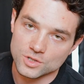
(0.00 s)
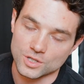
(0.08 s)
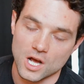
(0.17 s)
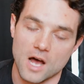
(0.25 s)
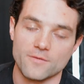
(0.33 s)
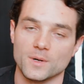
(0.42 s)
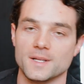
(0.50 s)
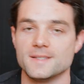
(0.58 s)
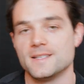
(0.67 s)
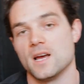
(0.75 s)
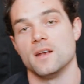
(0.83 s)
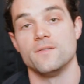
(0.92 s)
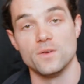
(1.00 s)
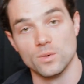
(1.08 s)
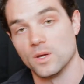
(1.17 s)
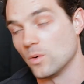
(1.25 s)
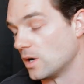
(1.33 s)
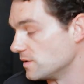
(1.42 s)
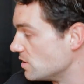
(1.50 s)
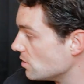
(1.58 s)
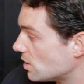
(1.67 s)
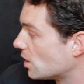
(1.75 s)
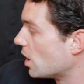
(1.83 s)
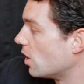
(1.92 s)
turn off when it's done. If you really wanted to, you
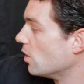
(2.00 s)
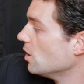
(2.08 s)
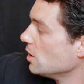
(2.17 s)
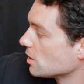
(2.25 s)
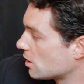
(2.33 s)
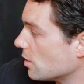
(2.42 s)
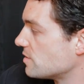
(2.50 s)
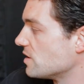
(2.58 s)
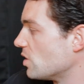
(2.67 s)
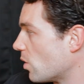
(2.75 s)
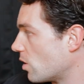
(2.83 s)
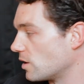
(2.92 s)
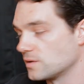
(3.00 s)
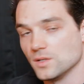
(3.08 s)
could go close the door,